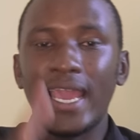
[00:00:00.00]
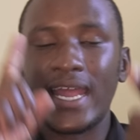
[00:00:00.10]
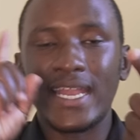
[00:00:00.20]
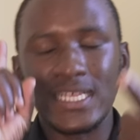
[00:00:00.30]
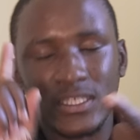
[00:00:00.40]

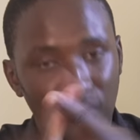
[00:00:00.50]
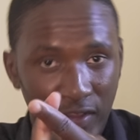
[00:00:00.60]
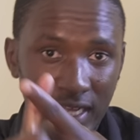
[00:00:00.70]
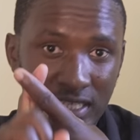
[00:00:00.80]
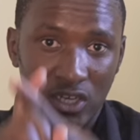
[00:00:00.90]
And his
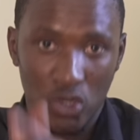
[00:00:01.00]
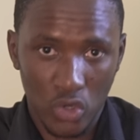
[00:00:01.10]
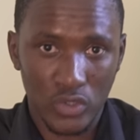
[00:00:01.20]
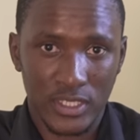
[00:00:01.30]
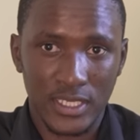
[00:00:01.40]
fingers are
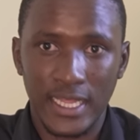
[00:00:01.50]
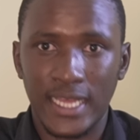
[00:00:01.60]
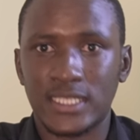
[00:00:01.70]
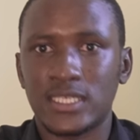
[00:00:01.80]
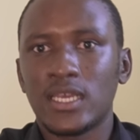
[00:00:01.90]
crossed
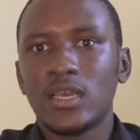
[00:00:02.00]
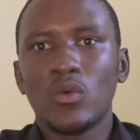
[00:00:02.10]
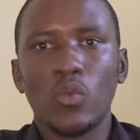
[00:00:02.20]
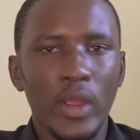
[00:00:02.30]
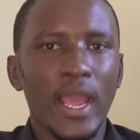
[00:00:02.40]
that
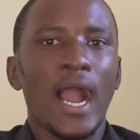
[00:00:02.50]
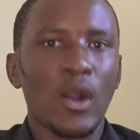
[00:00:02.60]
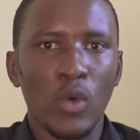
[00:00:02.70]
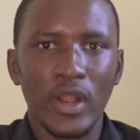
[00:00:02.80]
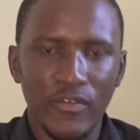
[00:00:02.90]
we
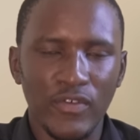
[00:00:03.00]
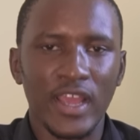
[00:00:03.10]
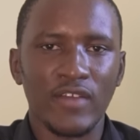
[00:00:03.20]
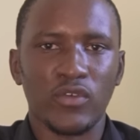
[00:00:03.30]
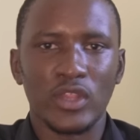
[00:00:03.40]
are
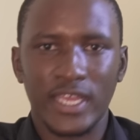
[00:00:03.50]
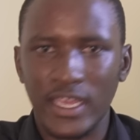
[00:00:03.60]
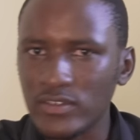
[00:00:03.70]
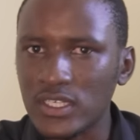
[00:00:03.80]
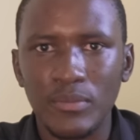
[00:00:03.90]
qualifying for the
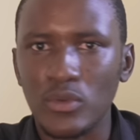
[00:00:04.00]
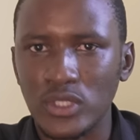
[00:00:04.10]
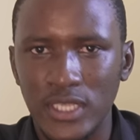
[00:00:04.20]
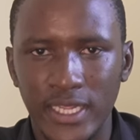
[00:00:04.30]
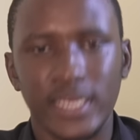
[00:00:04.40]
CAF
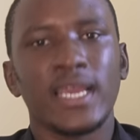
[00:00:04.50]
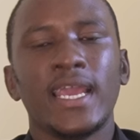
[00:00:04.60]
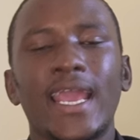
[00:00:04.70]
Champions League.